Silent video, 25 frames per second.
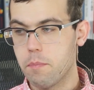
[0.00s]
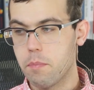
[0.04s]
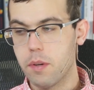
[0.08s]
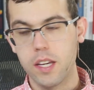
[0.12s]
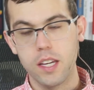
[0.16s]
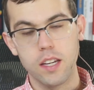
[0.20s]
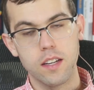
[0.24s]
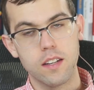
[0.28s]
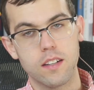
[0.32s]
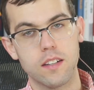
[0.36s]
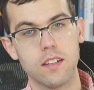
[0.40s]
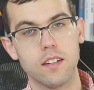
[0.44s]

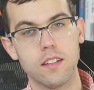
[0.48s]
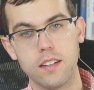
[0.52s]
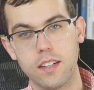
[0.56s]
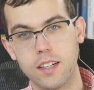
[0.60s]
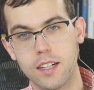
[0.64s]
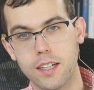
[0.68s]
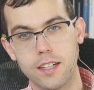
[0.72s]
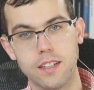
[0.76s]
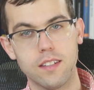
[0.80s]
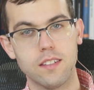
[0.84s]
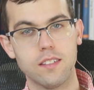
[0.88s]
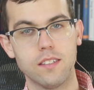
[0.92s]
big
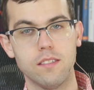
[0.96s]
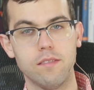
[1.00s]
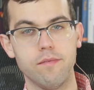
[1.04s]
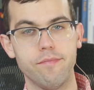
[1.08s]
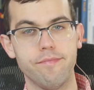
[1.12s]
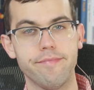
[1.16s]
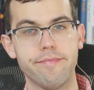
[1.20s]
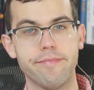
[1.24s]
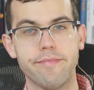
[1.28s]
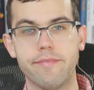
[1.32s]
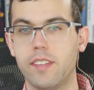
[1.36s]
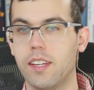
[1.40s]

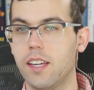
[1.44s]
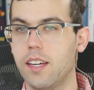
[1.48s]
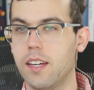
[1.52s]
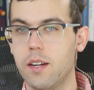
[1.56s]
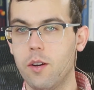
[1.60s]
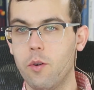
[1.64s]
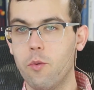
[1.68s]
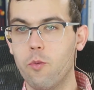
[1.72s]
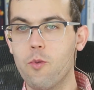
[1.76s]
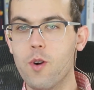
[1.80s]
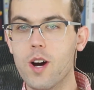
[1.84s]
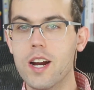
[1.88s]

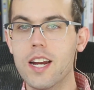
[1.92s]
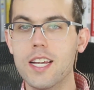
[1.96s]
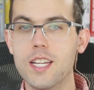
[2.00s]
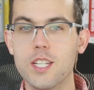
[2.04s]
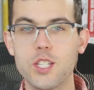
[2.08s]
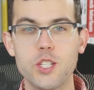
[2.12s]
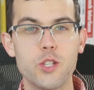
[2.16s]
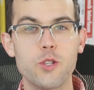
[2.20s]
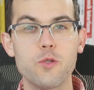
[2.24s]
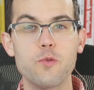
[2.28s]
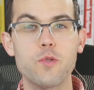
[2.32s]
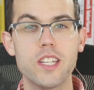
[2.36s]
what
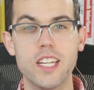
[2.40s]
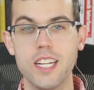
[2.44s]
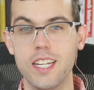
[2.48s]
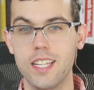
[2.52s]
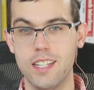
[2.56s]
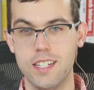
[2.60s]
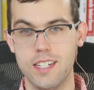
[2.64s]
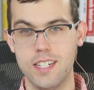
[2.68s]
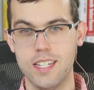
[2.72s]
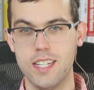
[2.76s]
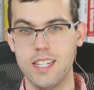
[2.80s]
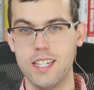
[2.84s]
is
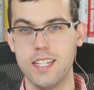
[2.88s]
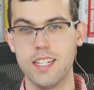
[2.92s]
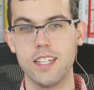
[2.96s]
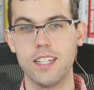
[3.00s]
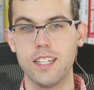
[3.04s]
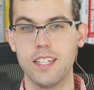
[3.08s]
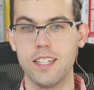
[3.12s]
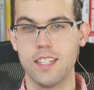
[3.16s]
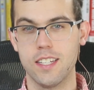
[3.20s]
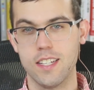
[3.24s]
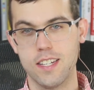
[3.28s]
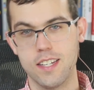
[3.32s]
utility
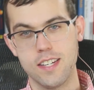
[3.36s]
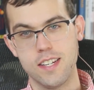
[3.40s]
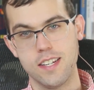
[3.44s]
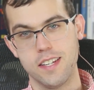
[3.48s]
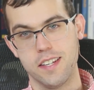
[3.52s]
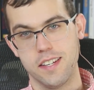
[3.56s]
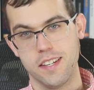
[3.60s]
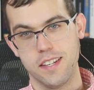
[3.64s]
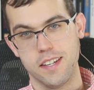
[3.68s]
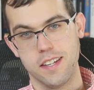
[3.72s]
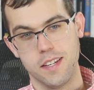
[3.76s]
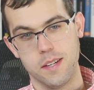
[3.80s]

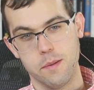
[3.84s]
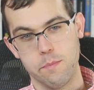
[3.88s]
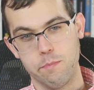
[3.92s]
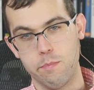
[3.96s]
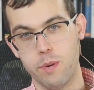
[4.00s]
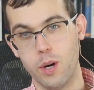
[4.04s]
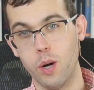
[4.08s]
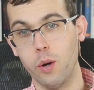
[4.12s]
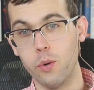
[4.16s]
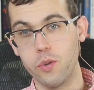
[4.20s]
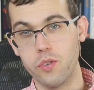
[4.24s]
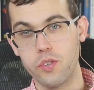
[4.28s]

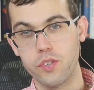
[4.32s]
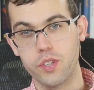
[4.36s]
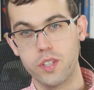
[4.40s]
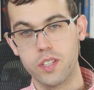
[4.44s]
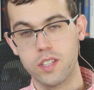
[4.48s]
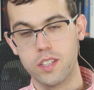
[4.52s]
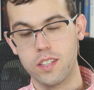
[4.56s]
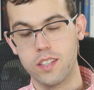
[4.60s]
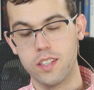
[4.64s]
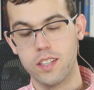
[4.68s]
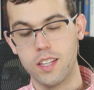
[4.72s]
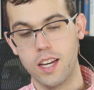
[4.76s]

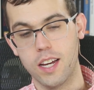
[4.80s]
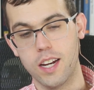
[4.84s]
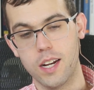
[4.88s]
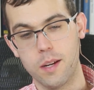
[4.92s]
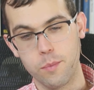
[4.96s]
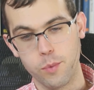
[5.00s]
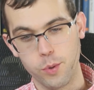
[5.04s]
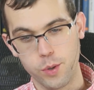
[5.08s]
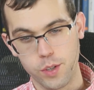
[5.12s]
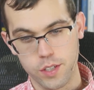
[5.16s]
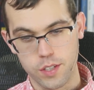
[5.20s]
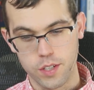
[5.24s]
post that
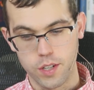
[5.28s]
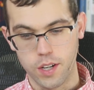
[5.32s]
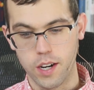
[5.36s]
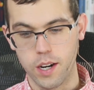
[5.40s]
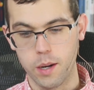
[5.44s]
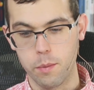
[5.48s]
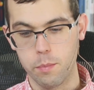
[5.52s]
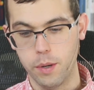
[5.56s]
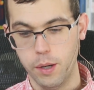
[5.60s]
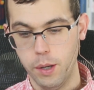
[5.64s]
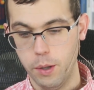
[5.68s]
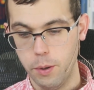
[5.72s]
I'm going to
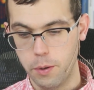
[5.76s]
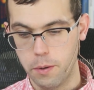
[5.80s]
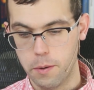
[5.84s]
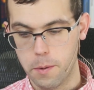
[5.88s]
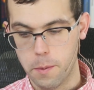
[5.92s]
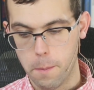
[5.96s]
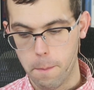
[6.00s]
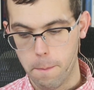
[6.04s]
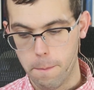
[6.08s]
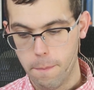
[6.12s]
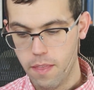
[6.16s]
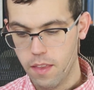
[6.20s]
talk about.
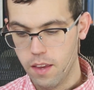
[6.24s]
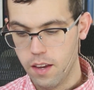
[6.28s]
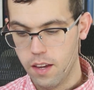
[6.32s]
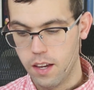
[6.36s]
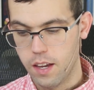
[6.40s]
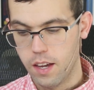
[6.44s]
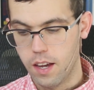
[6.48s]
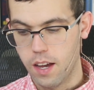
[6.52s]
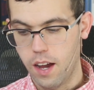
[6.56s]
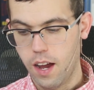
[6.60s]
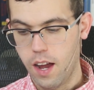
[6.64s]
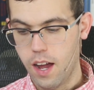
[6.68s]

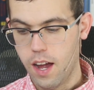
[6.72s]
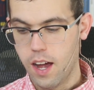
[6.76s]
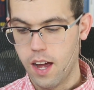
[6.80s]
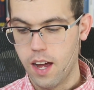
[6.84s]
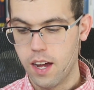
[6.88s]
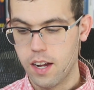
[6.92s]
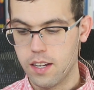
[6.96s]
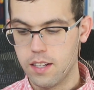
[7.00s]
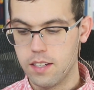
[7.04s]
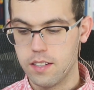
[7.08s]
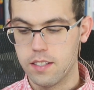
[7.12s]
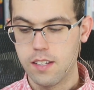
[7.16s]

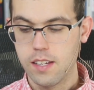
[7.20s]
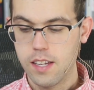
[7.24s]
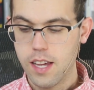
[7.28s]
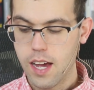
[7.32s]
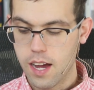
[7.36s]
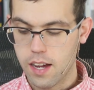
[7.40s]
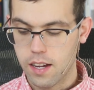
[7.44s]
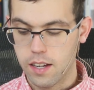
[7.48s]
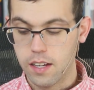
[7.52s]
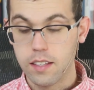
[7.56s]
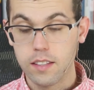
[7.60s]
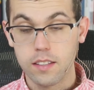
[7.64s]
And
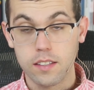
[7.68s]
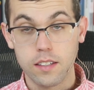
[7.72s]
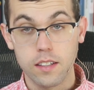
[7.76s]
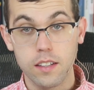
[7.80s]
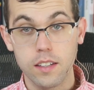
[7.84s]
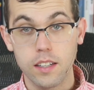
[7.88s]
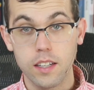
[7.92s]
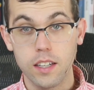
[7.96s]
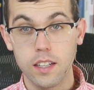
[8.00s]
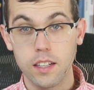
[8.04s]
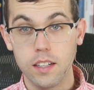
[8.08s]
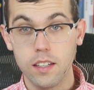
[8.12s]
yeah, it's
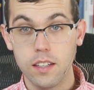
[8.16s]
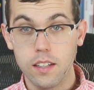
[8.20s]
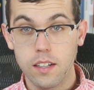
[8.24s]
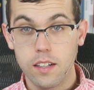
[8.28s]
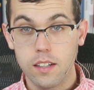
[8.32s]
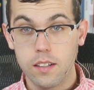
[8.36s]
going to get,